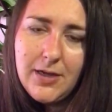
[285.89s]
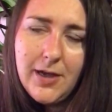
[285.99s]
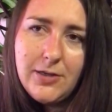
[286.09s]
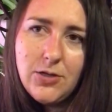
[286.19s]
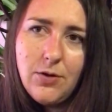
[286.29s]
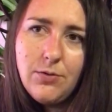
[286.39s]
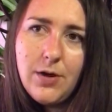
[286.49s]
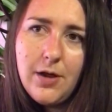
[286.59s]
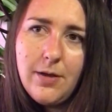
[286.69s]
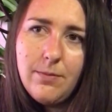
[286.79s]
I
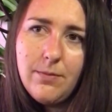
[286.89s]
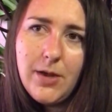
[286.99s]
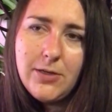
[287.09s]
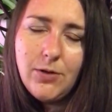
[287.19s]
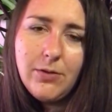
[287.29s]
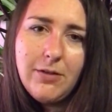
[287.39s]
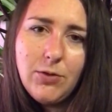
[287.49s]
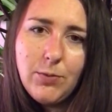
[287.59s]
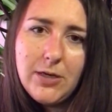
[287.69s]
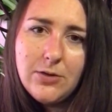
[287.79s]
don't leave the
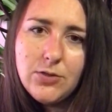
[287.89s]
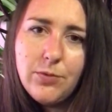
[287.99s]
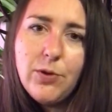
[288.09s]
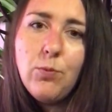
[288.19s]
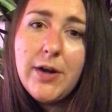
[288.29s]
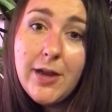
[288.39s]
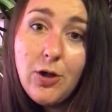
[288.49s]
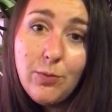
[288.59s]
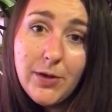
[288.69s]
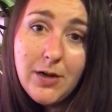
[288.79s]
windows open. When I
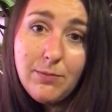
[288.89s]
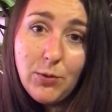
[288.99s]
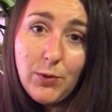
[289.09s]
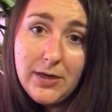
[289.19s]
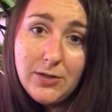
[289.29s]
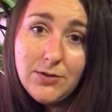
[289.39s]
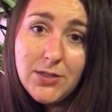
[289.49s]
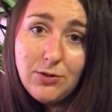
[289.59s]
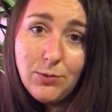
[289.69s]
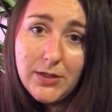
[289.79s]
open up the windows
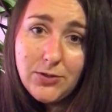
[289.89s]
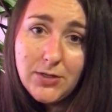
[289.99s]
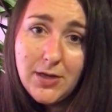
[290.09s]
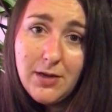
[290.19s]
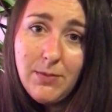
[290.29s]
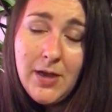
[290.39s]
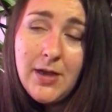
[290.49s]
in the wintertime,